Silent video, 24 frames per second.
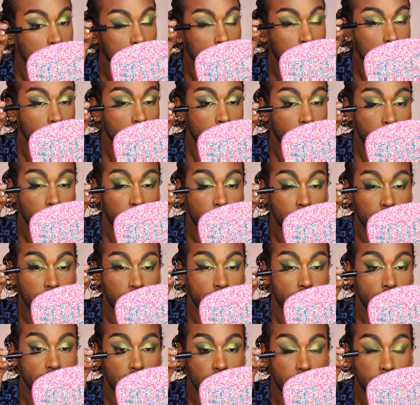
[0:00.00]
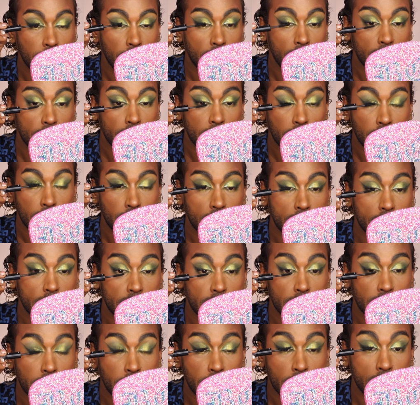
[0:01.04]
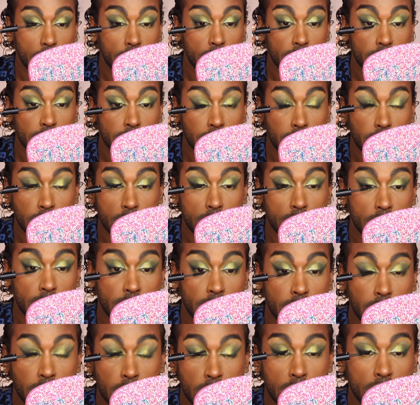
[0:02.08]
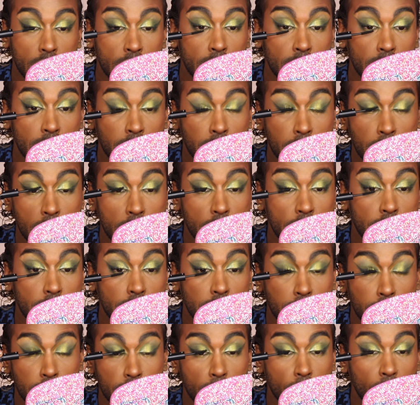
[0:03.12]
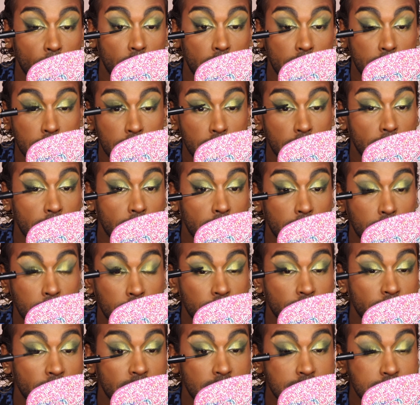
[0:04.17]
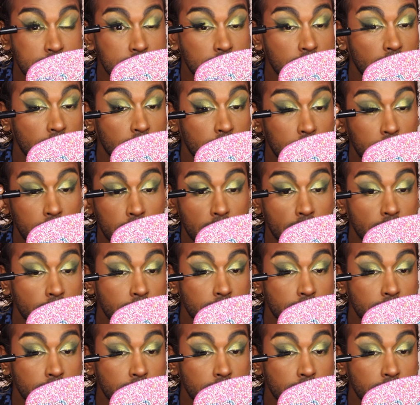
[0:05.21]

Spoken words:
I think that's a good amount, a good coat, a good 1 layer of mascara.